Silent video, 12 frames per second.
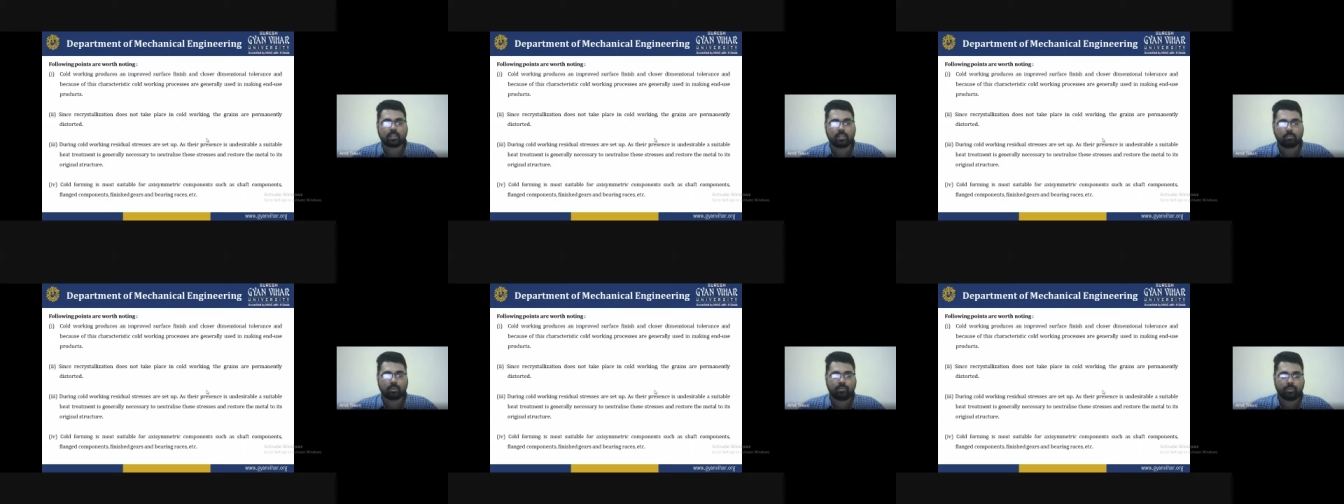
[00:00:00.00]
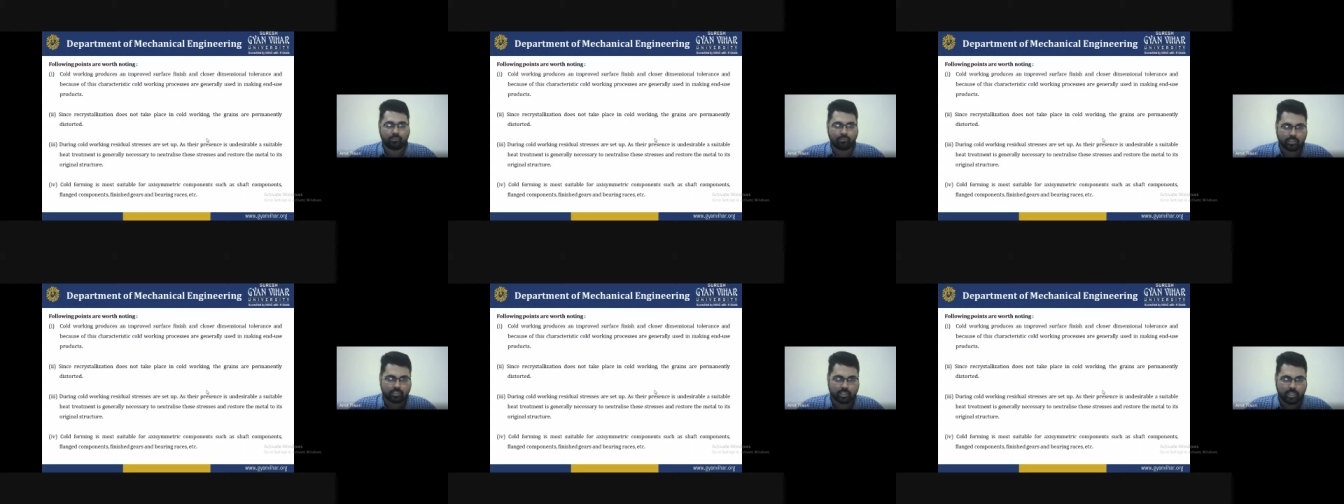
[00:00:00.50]
some
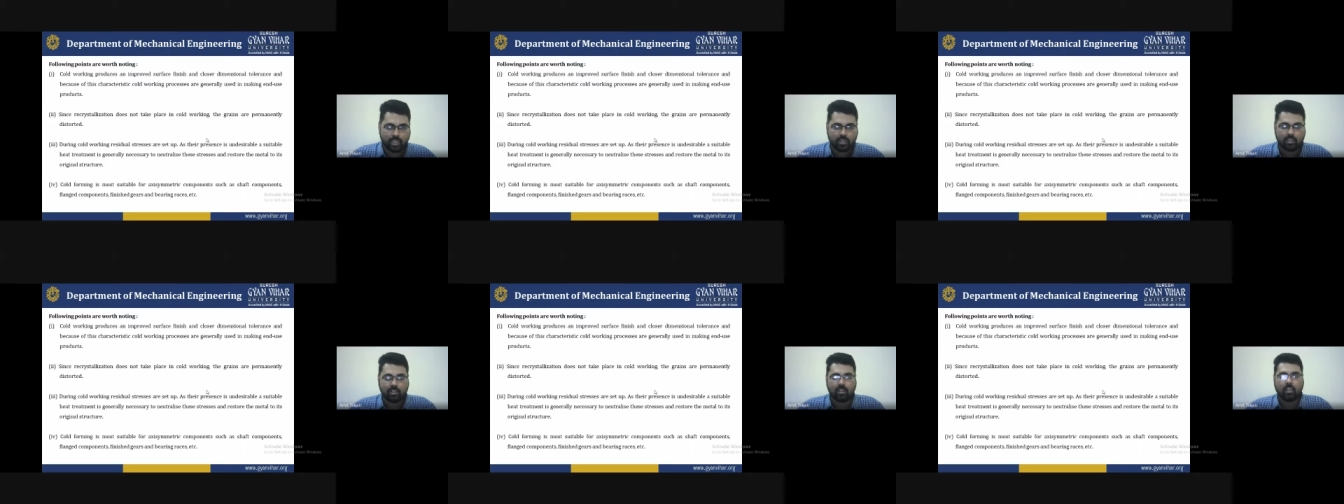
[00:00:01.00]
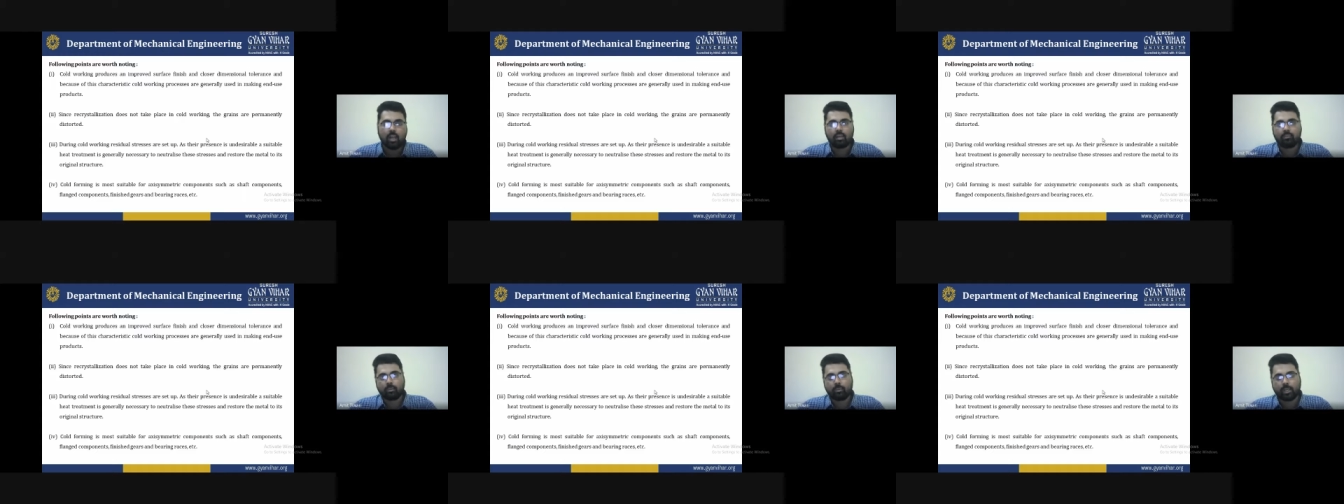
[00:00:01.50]
finished gear
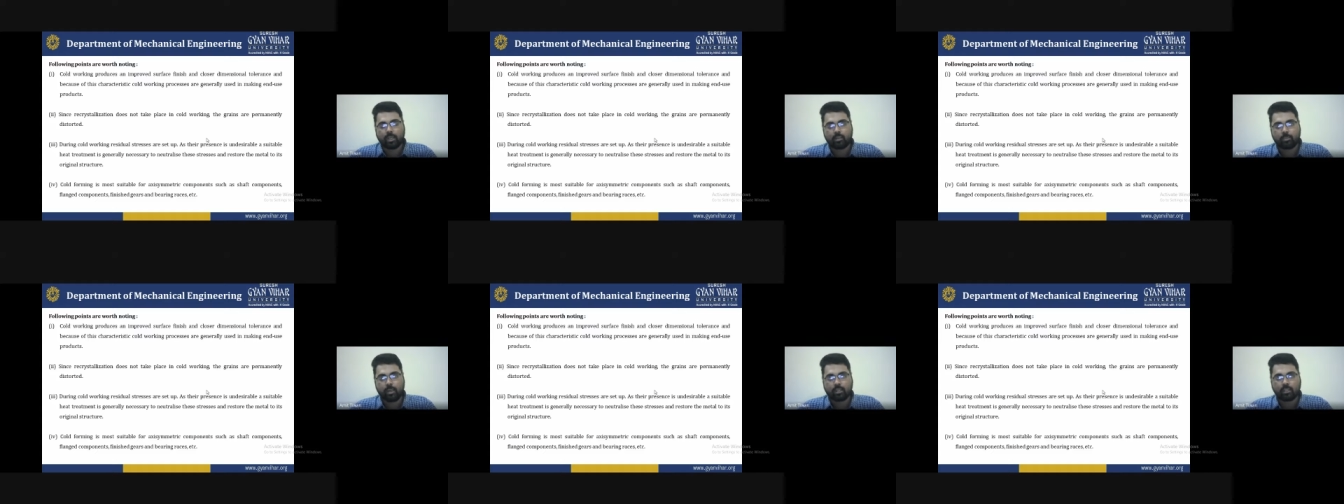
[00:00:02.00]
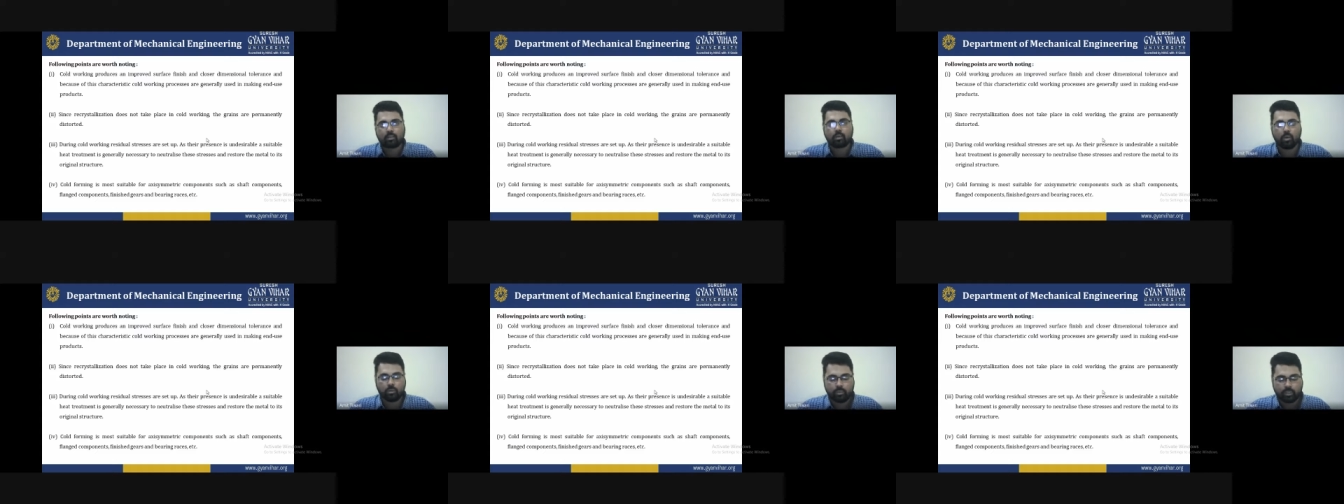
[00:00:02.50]
are fabricated by the
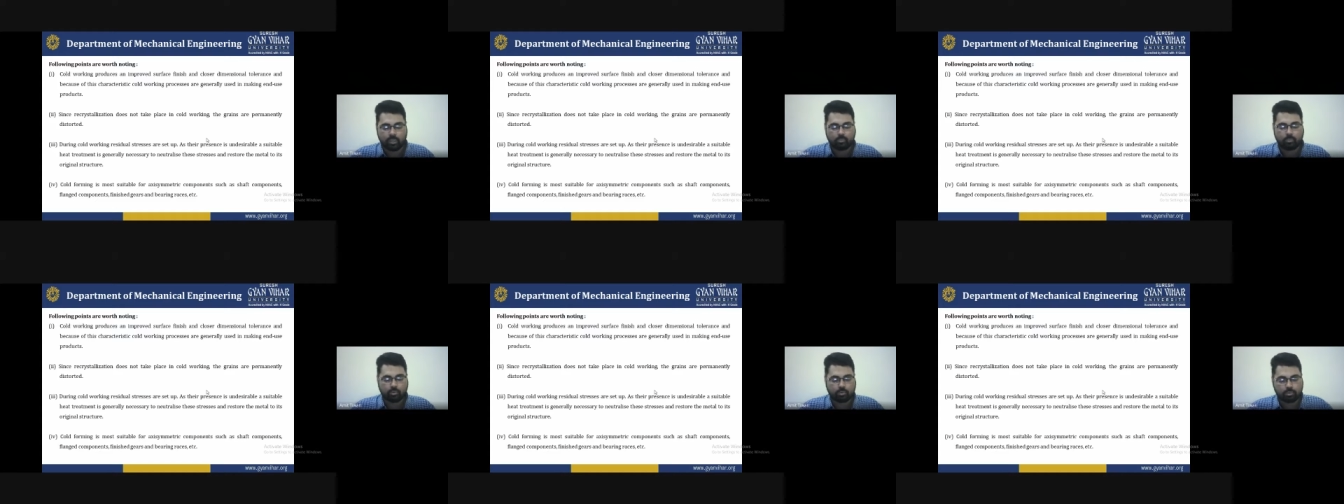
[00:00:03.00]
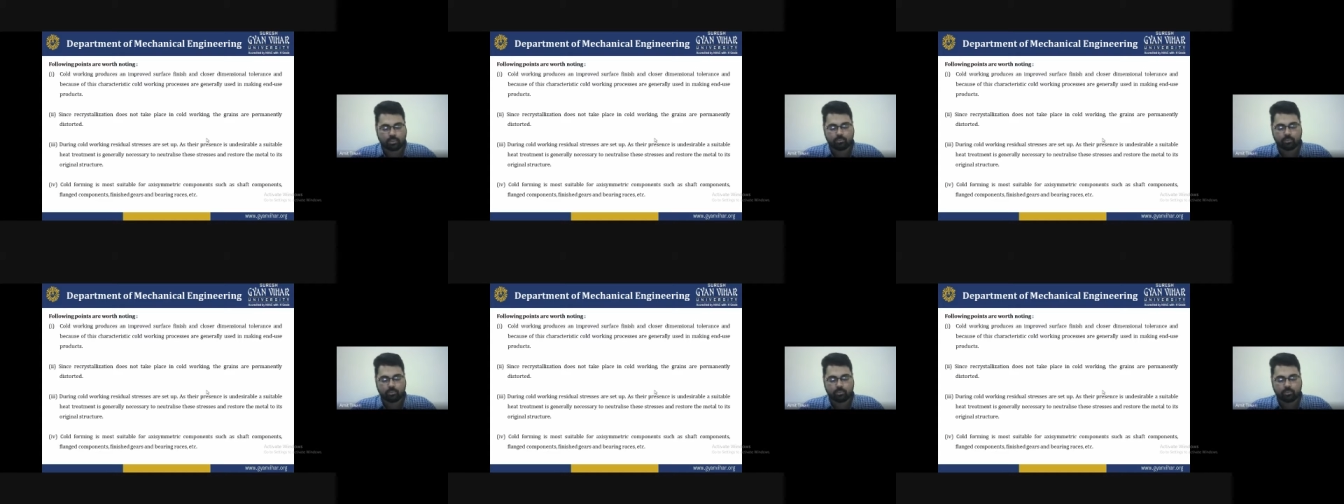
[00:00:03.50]
cold working processes.